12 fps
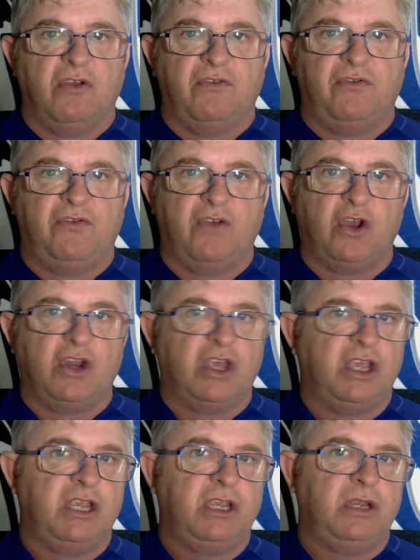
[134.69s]

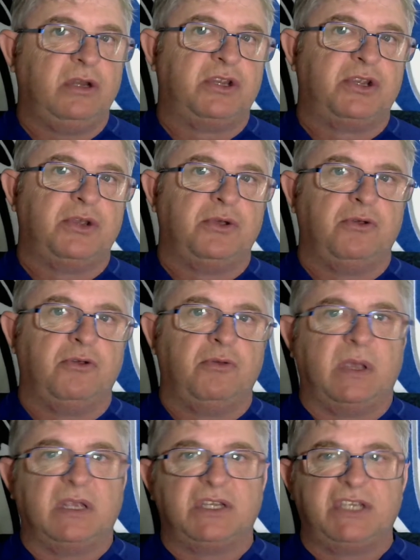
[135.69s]
13 to
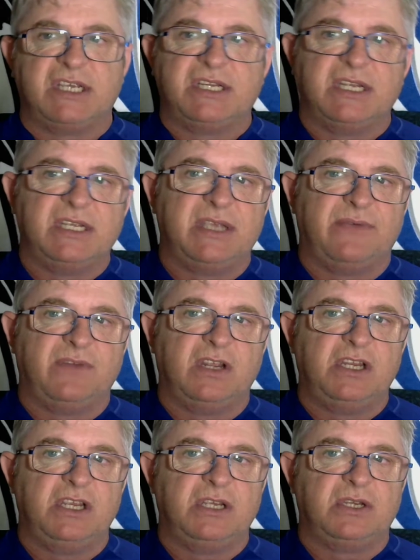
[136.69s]
about 16,
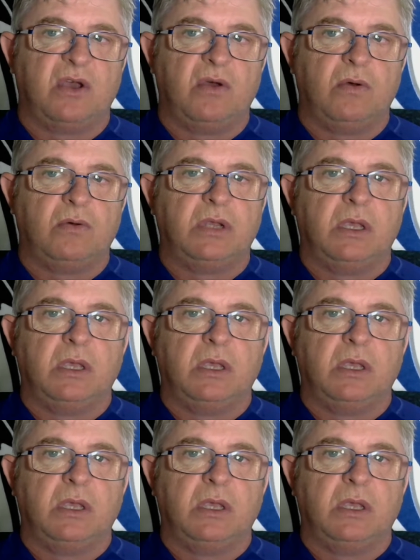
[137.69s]
17 years old.